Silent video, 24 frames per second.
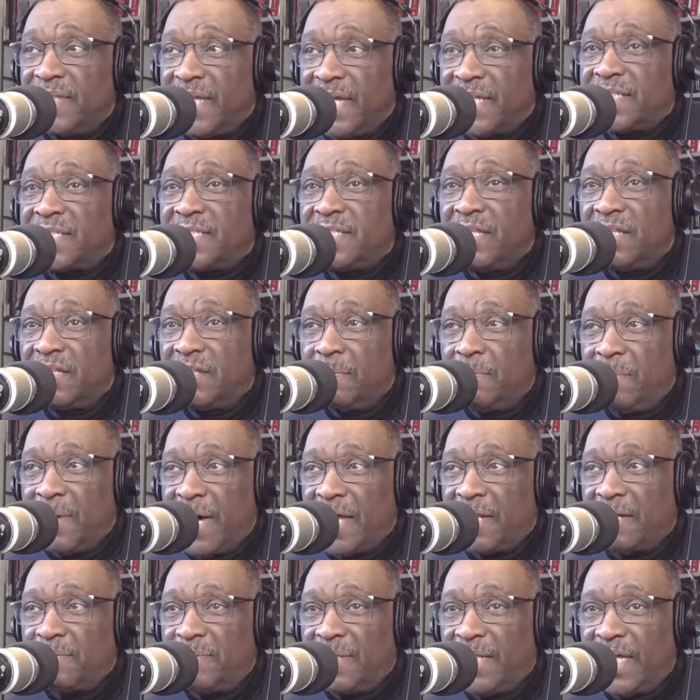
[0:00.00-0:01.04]
That's the
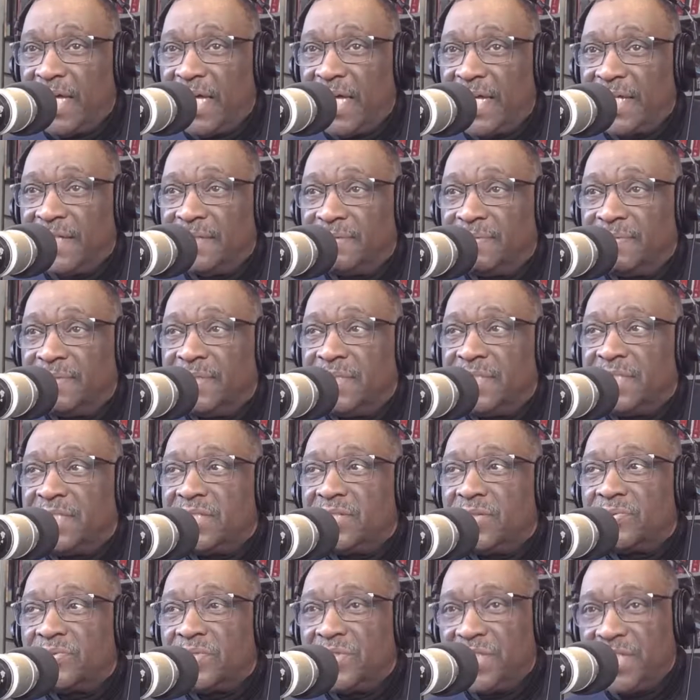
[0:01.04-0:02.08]
bottom line.
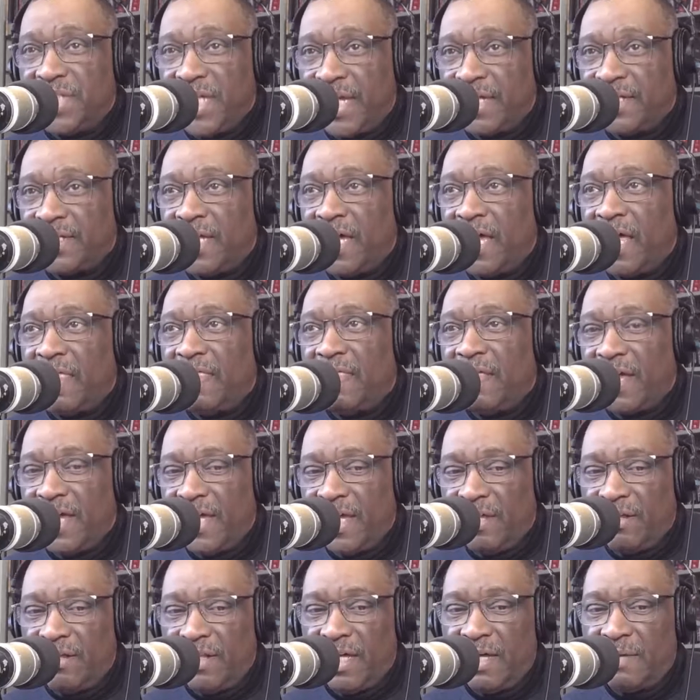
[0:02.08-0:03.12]
So shut the
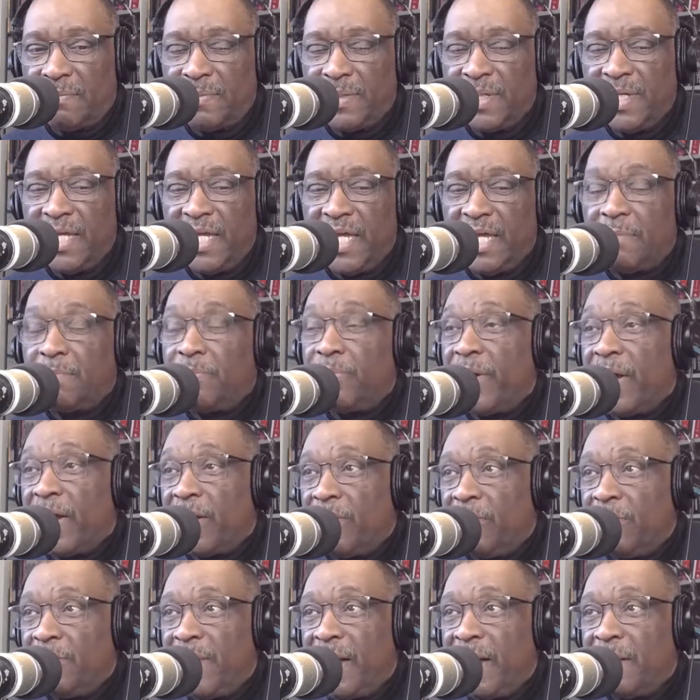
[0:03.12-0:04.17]
hell up. And
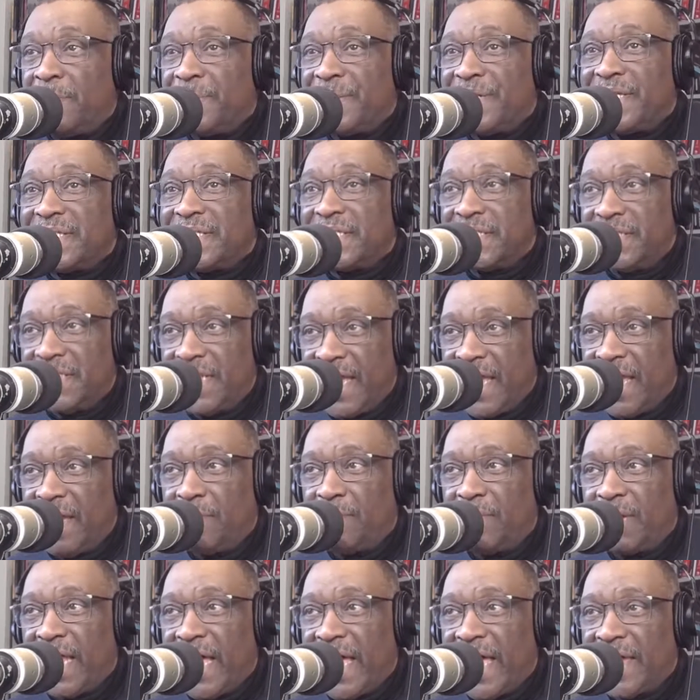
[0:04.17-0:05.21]
Barack Obama is a
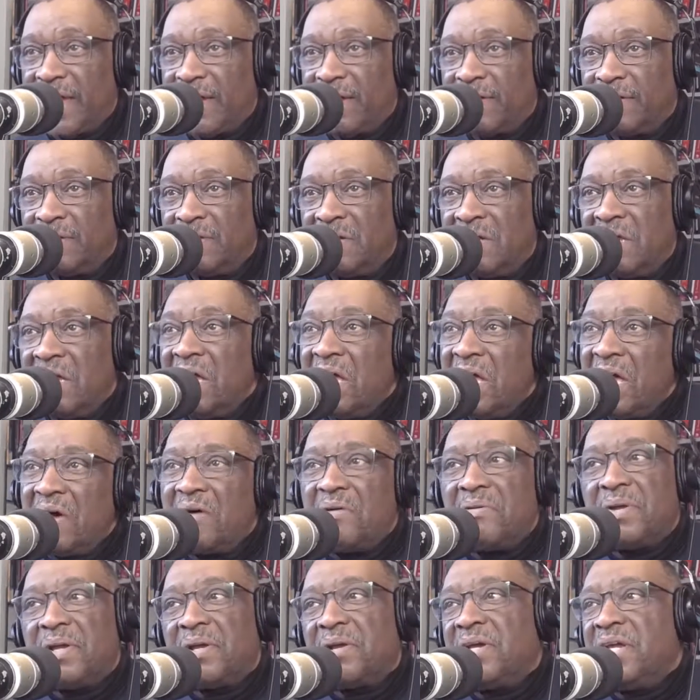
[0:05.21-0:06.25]
damn liar.
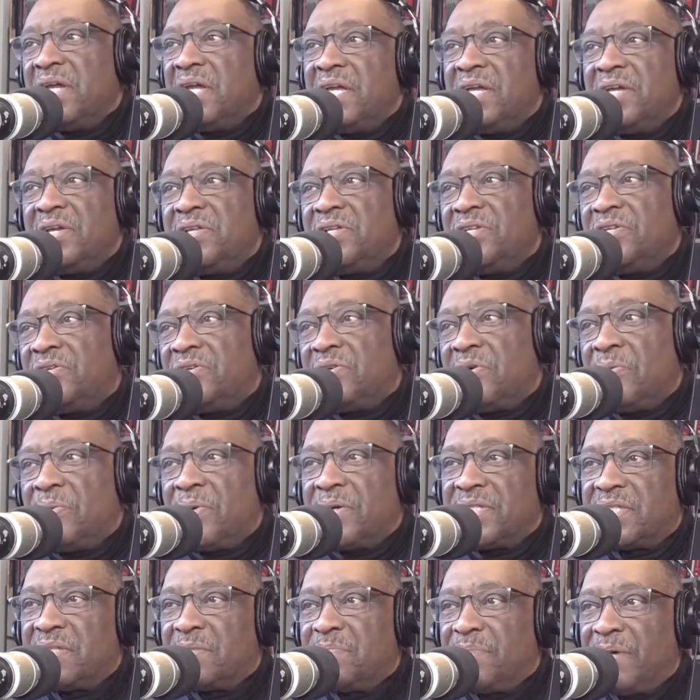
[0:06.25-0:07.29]

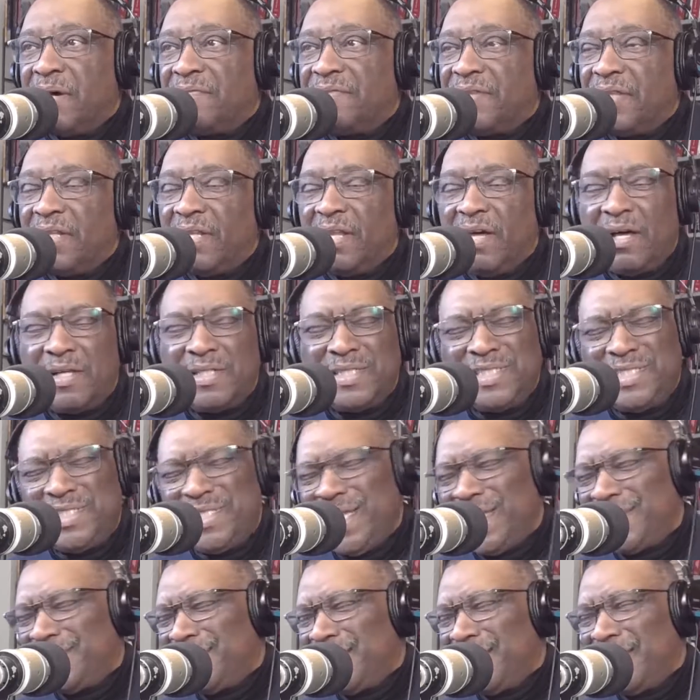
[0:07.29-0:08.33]
One's above the law.
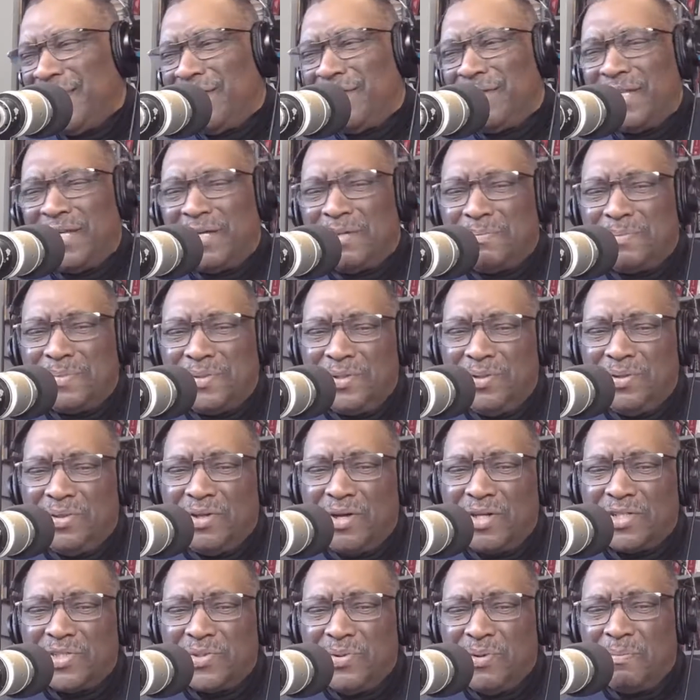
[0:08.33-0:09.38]
Shut the hell up. You
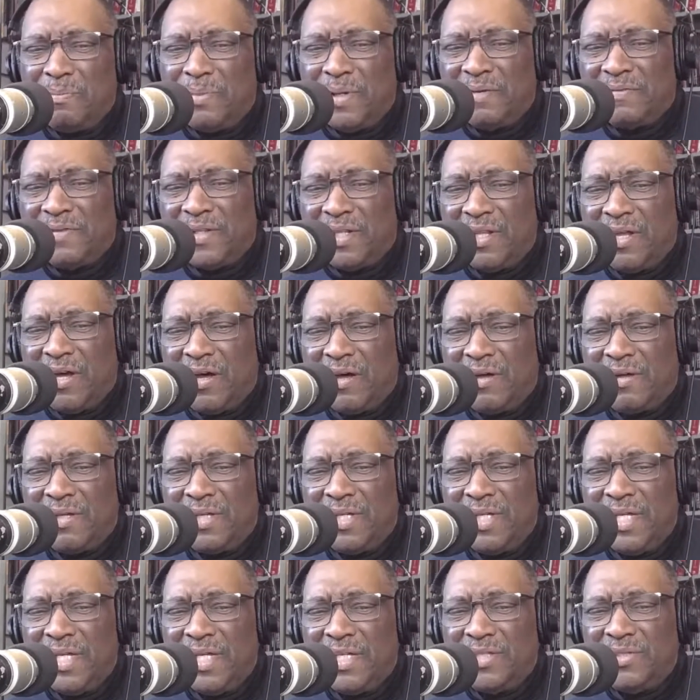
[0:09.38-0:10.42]
thought you were above the law.
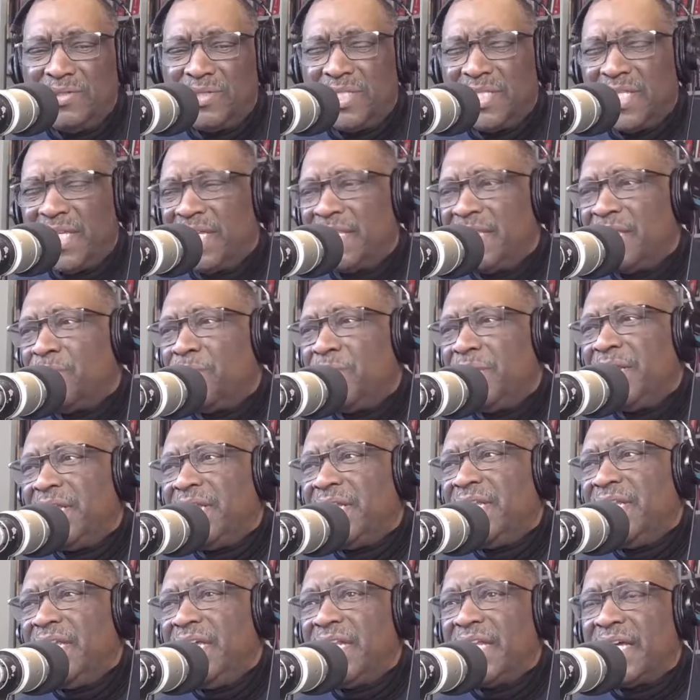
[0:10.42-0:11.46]
You said that we
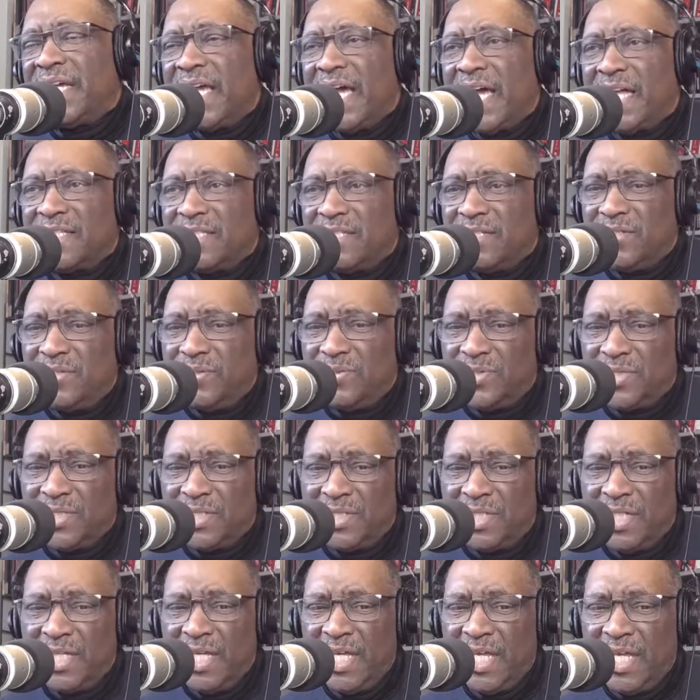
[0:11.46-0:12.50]
didn't need a
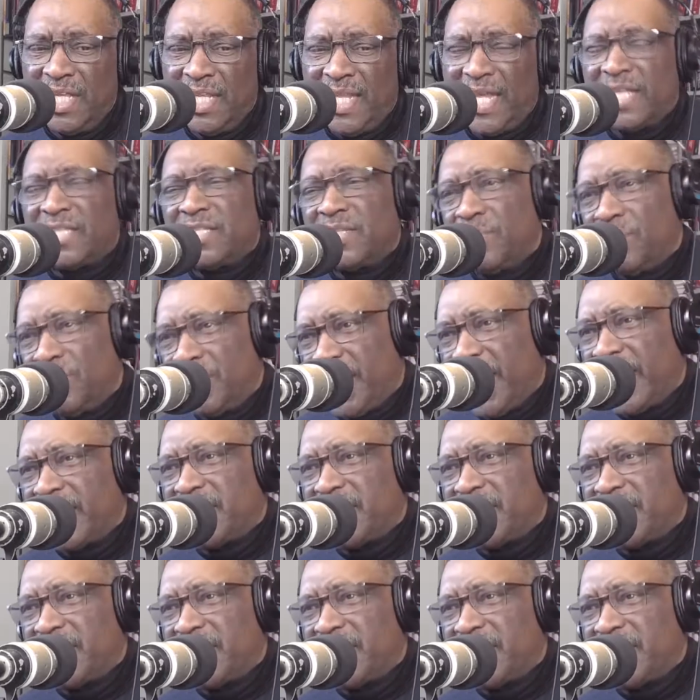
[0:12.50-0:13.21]
constitution. That's